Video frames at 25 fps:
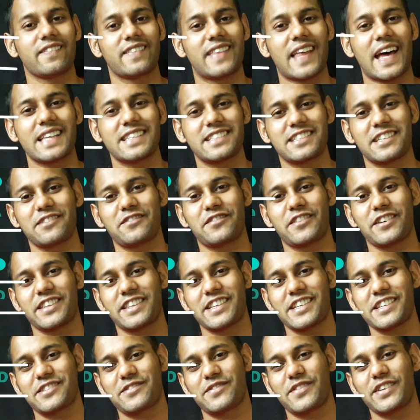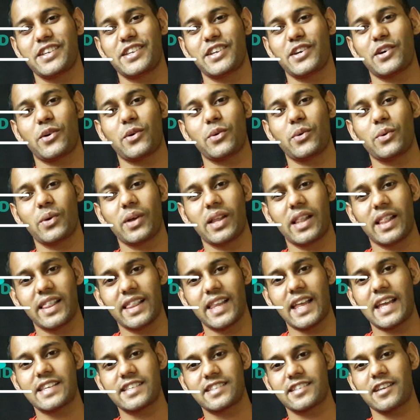That's it for this video.
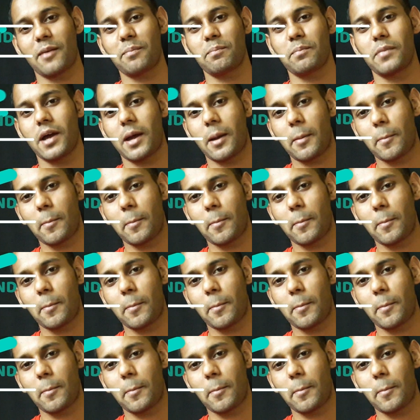Lace up.